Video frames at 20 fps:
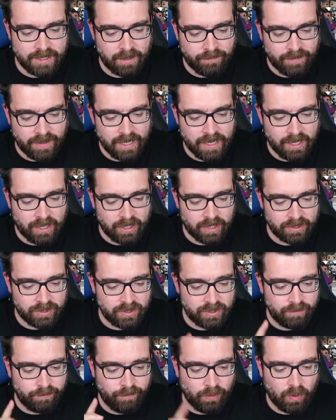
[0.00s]
I think it
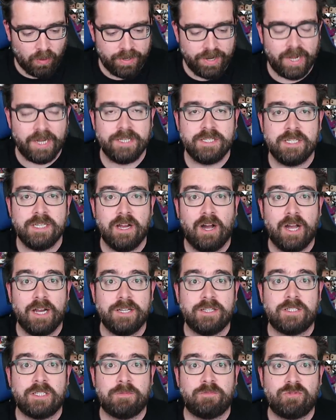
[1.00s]
costs
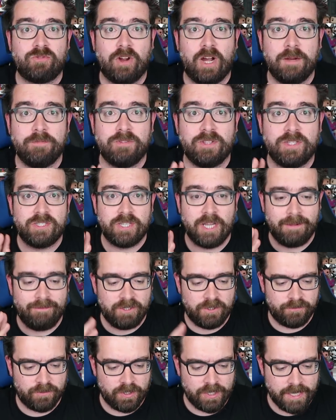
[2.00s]
$4.99 to subscribe
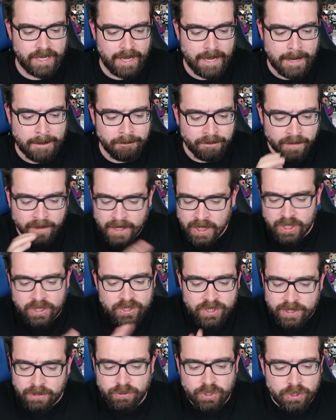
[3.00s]
service for a year. You
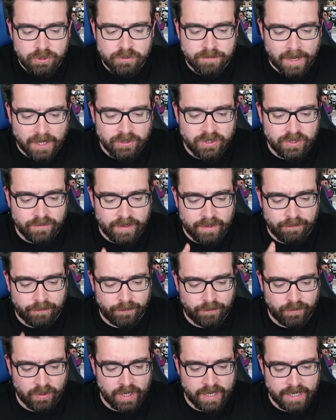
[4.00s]
can still use most of it
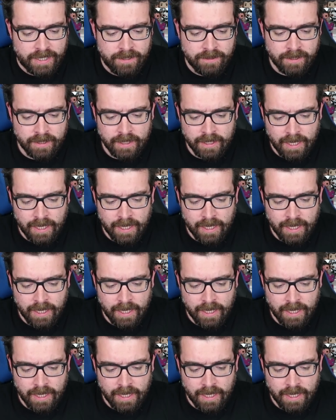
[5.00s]
for free.